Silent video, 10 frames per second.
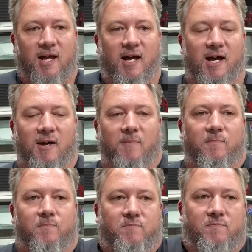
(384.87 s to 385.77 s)

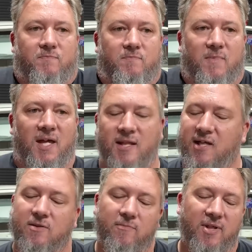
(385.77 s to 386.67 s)
And
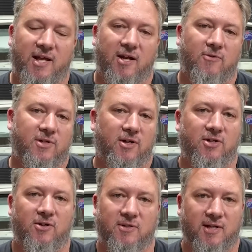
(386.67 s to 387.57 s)
that's the plan I was going
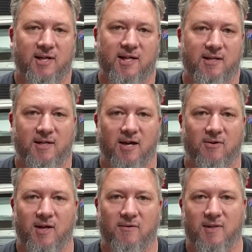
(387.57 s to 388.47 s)
to do. I was going to
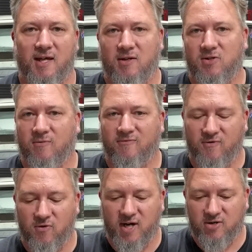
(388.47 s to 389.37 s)
go over there, do a
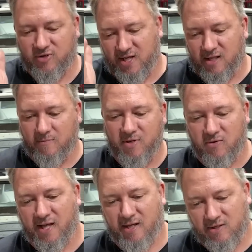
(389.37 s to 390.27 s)
400, cut the
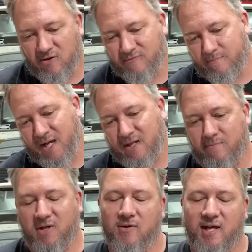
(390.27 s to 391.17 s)
bell housing off, make the
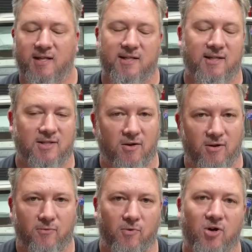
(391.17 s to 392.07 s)
bell housing. It's a
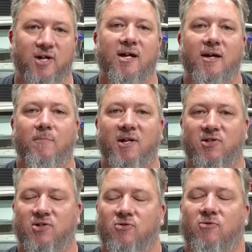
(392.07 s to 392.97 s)
lot of work, but
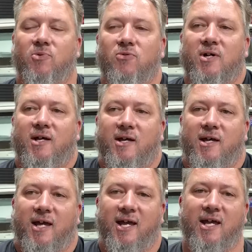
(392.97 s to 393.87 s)
it's doable.
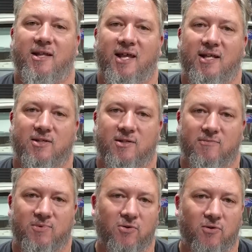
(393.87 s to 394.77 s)
And that's
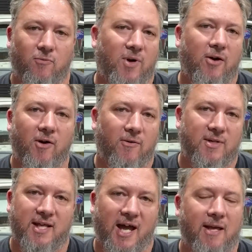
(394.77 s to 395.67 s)
sort of where I
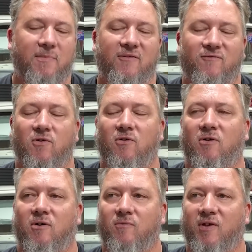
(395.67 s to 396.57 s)
was aiming
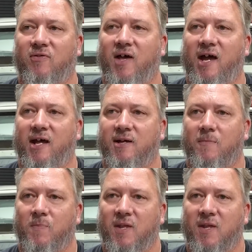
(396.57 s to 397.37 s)
for with that.